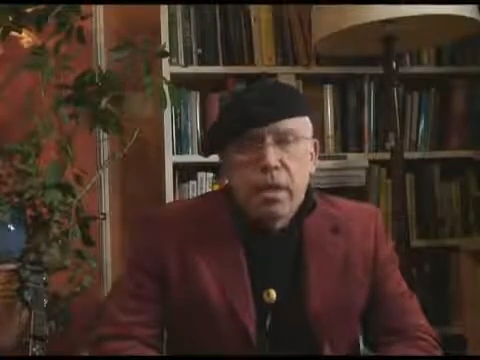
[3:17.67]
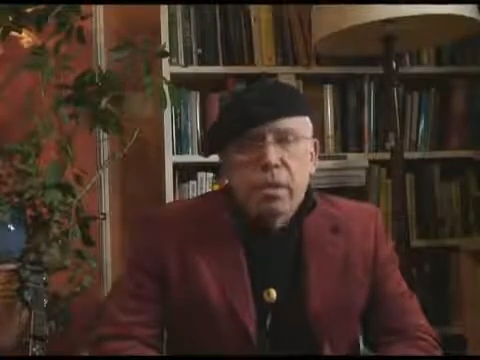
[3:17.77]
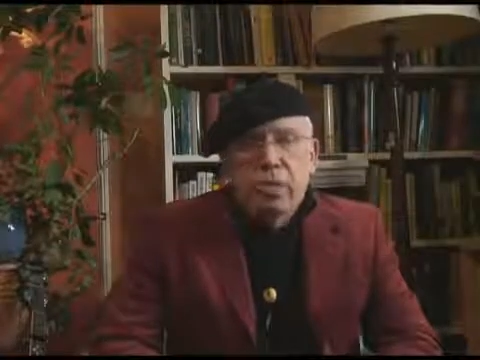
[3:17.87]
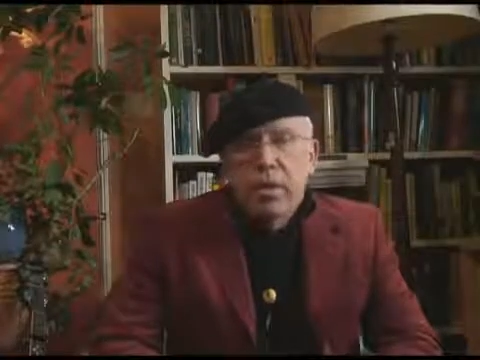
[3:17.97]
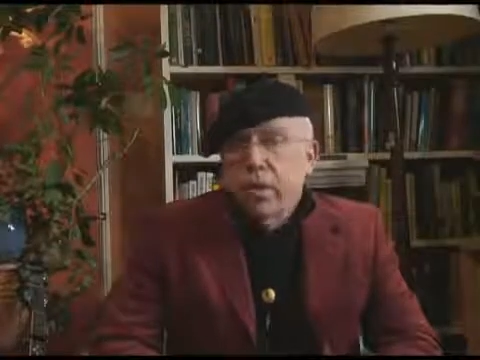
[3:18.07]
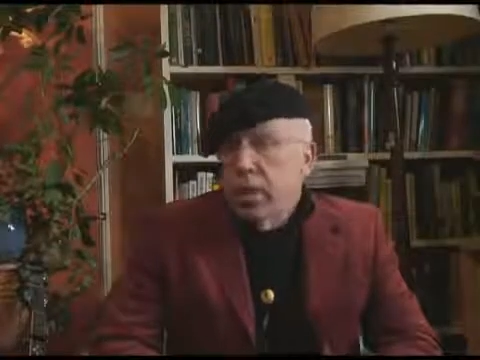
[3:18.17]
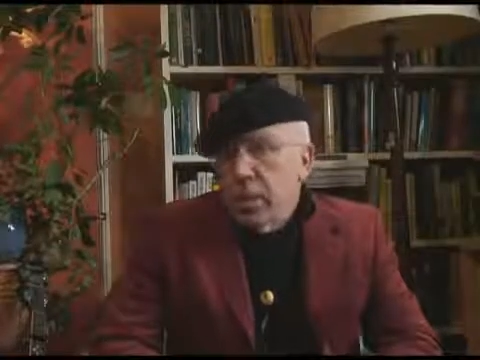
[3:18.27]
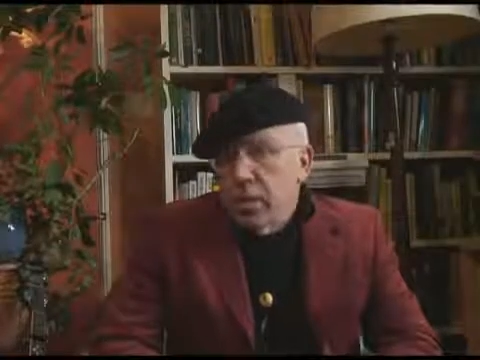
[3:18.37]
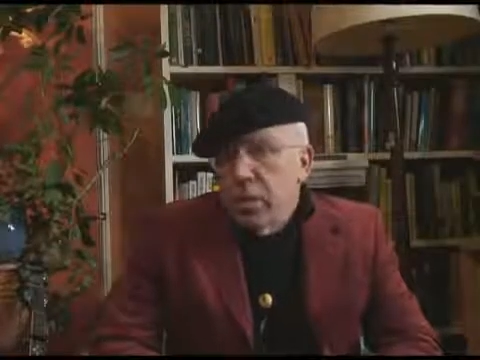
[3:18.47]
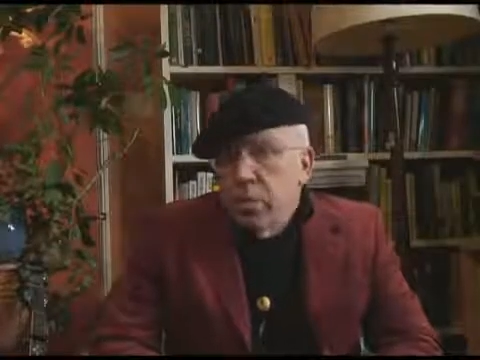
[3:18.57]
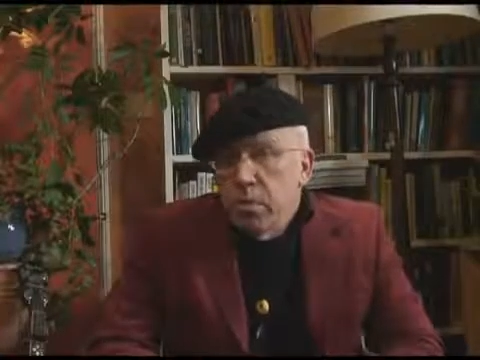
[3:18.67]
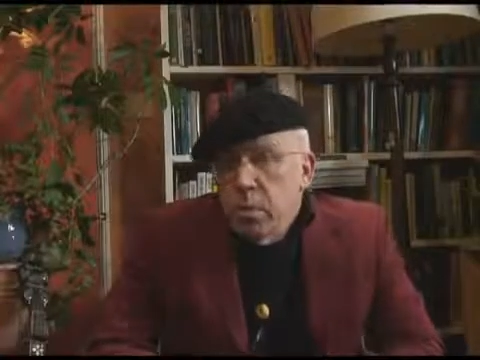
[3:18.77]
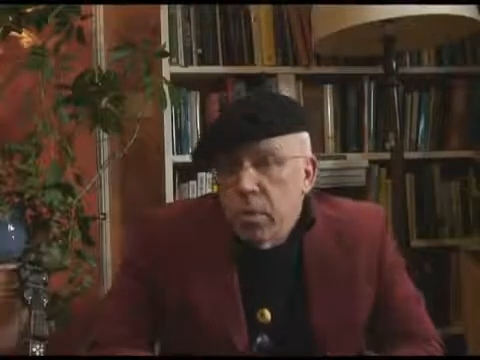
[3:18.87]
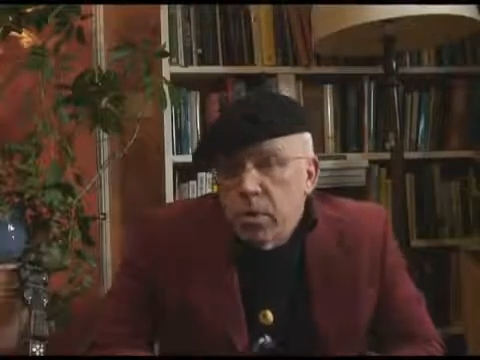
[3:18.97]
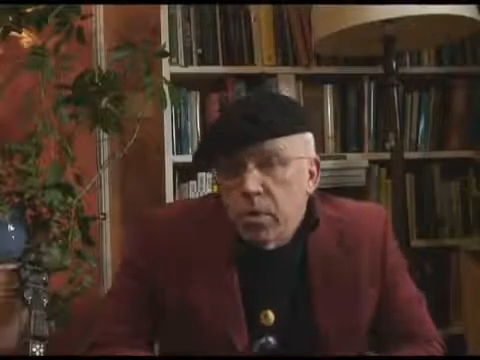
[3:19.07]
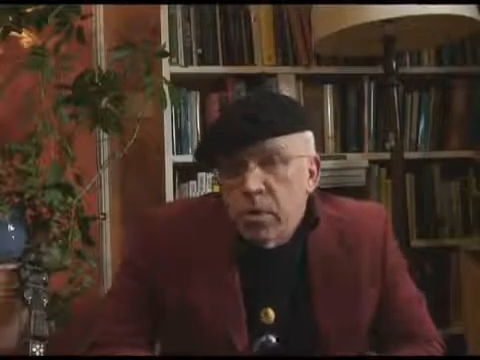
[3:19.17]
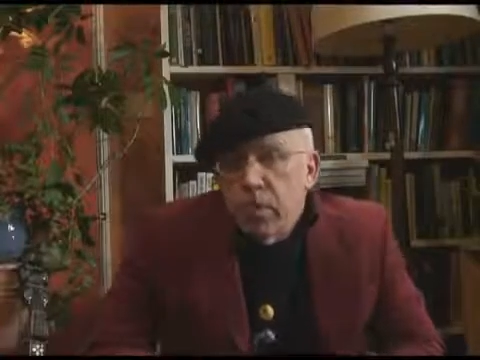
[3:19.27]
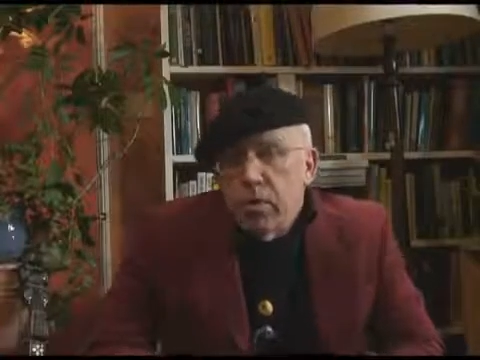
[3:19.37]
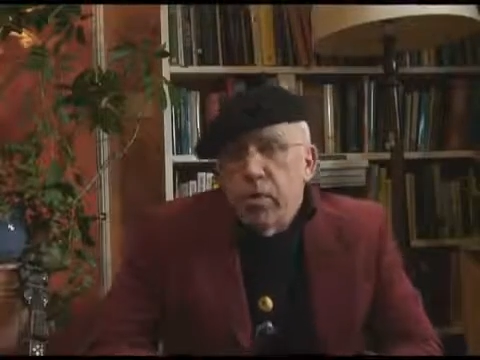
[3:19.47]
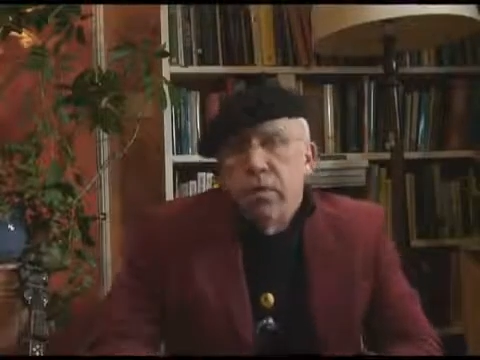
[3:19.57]
and pressure has to be brought on
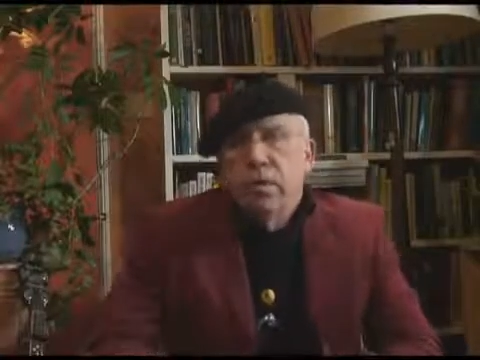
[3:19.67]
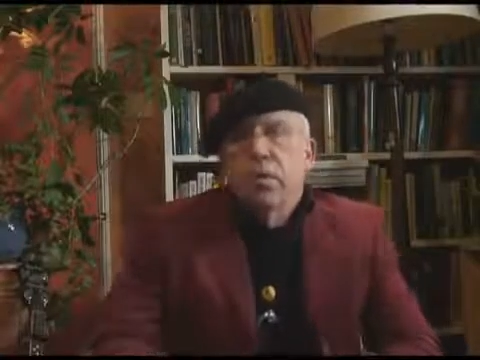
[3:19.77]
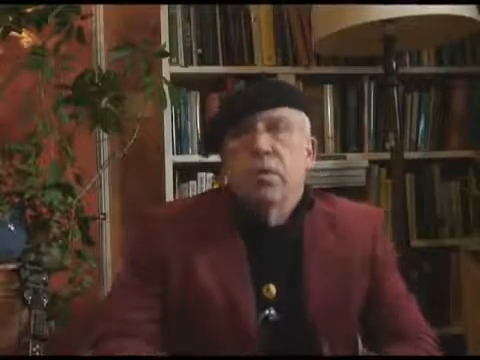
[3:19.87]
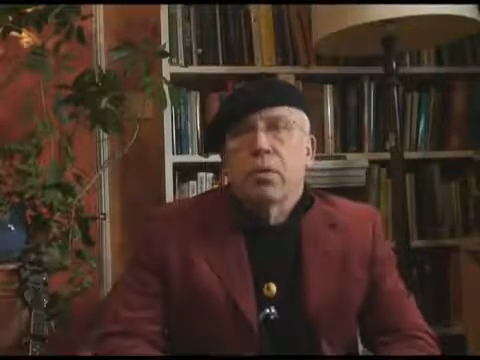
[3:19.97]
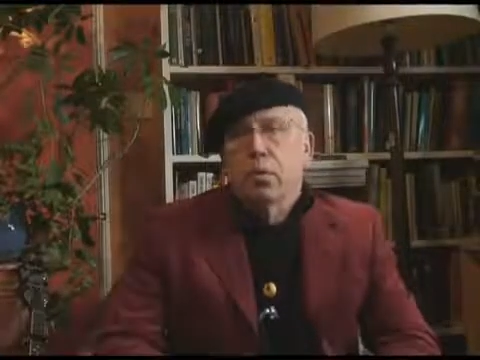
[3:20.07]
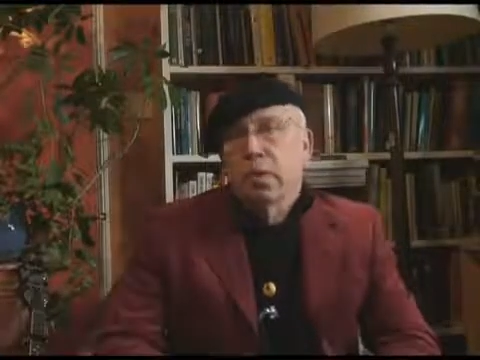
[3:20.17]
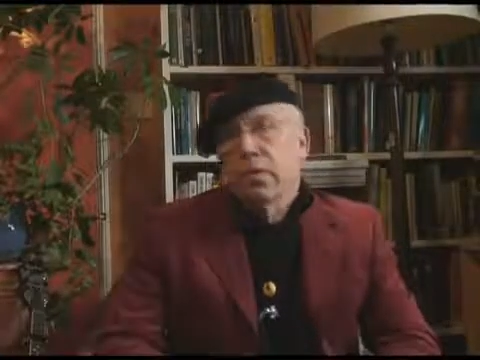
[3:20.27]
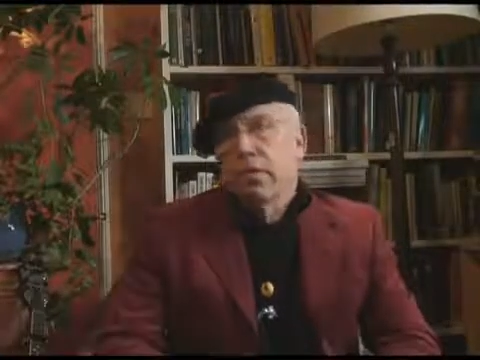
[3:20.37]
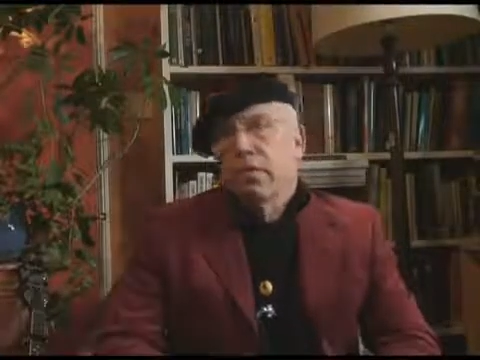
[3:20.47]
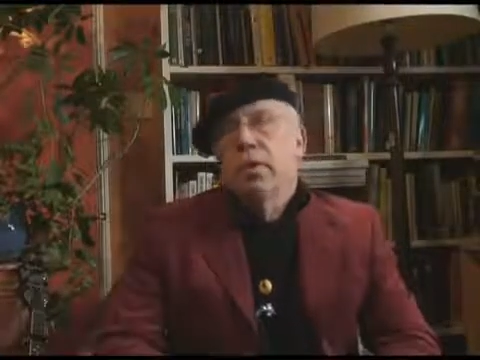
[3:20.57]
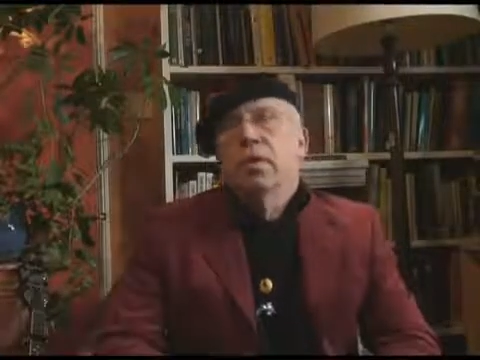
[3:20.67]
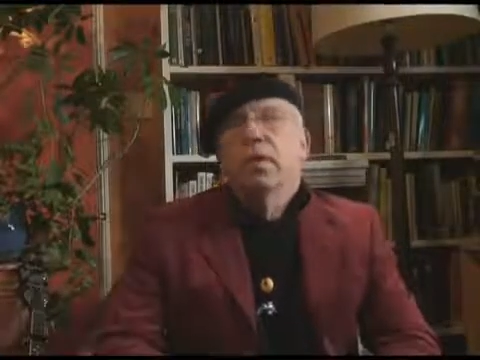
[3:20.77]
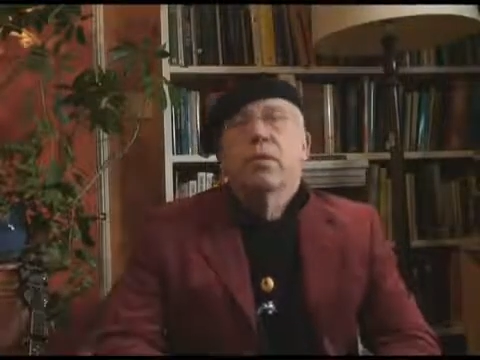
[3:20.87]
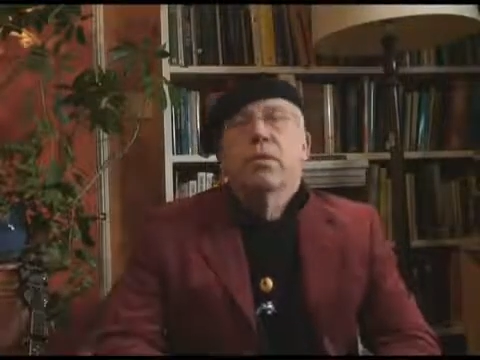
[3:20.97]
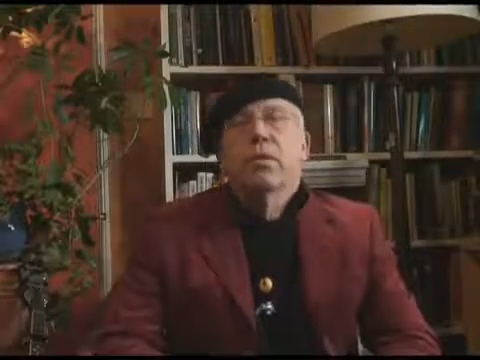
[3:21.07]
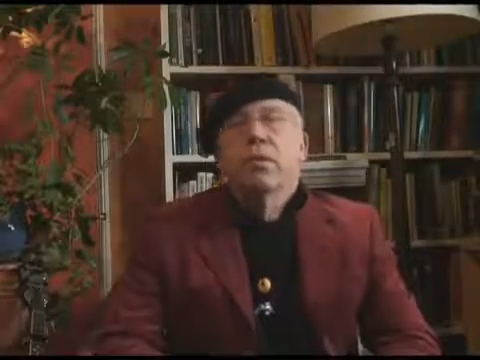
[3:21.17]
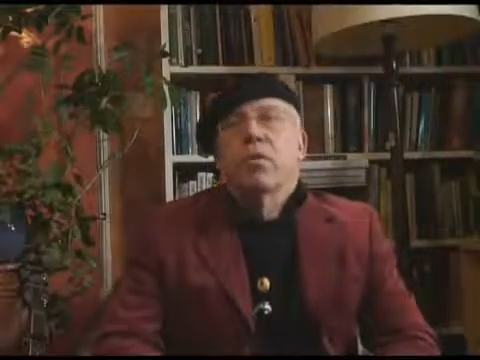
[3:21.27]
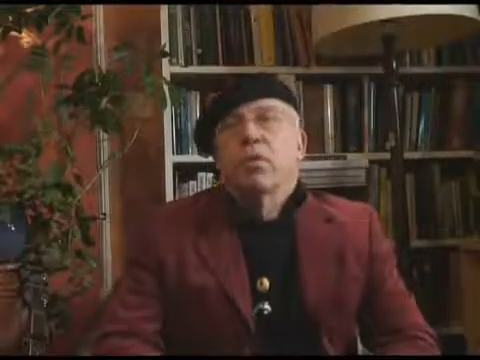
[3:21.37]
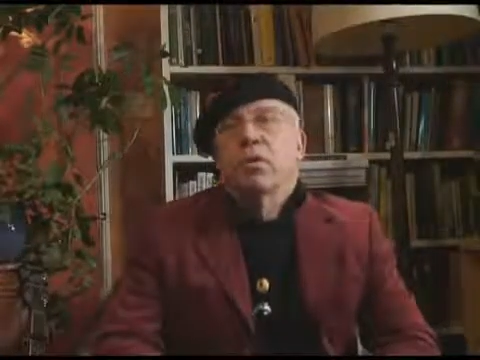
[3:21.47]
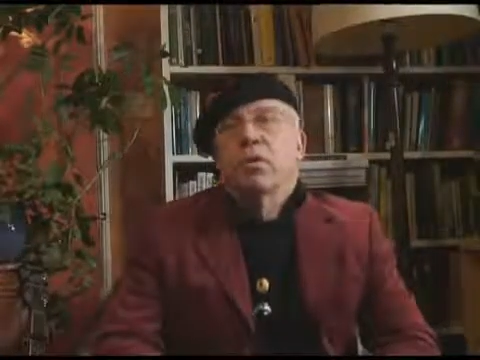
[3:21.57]
the authorities and on the military to
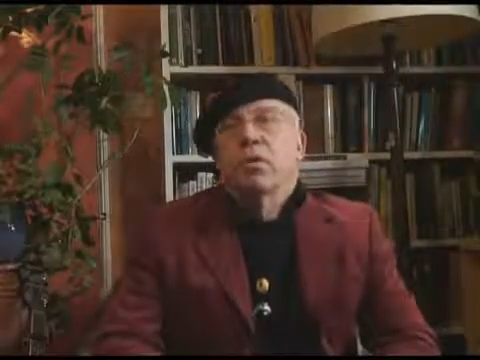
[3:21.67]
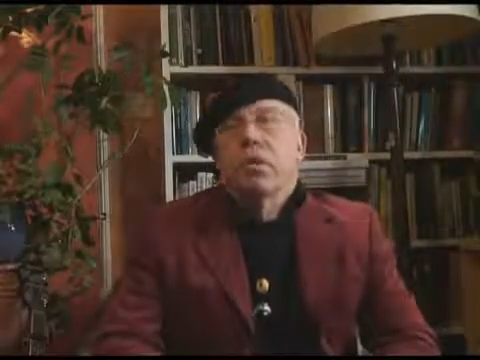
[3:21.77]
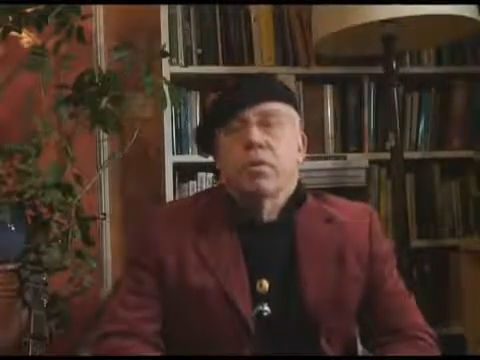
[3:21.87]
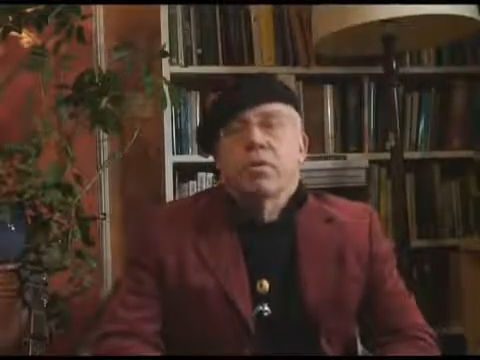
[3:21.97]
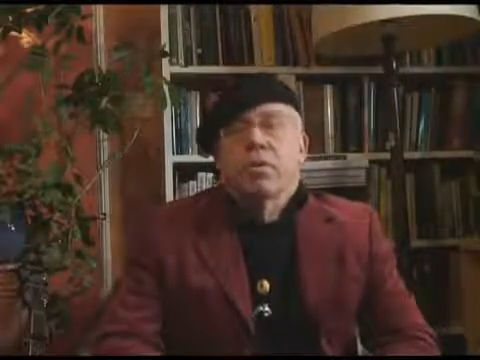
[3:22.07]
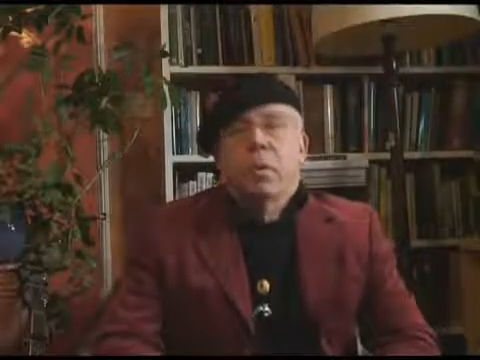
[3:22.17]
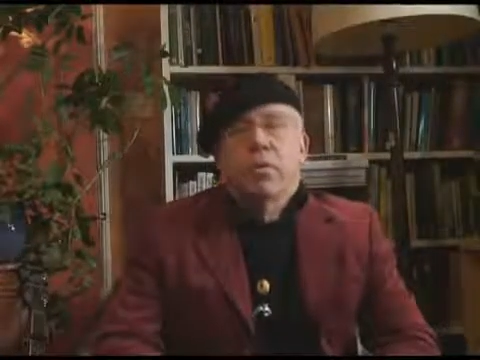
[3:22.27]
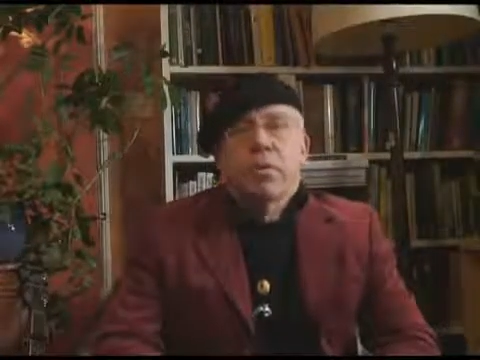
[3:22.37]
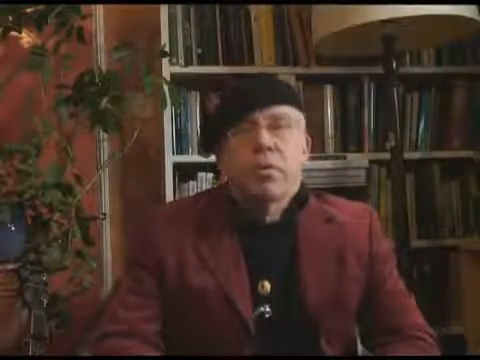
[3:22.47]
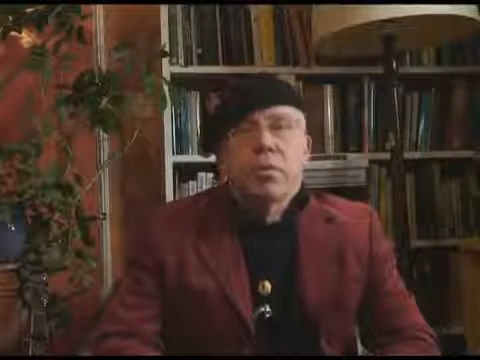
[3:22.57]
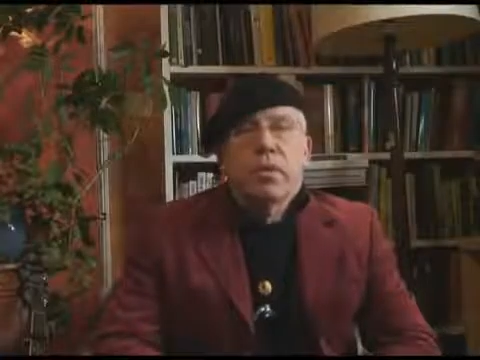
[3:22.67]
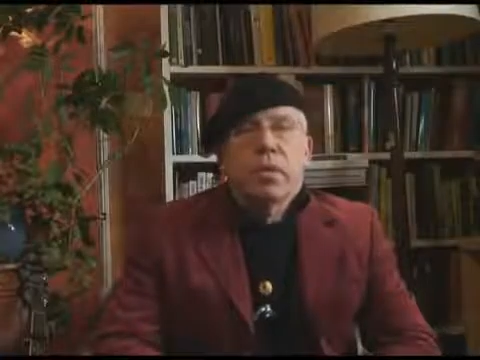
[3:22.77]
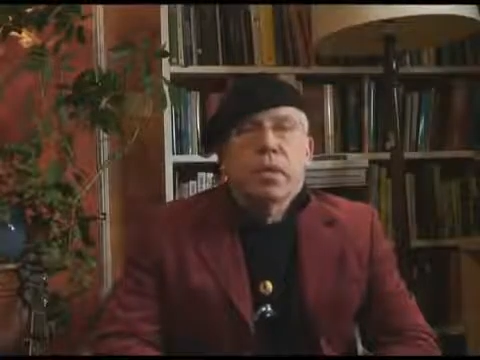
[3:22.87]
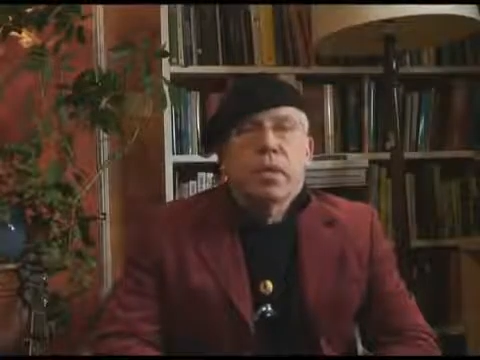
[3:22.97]
stop using these weapons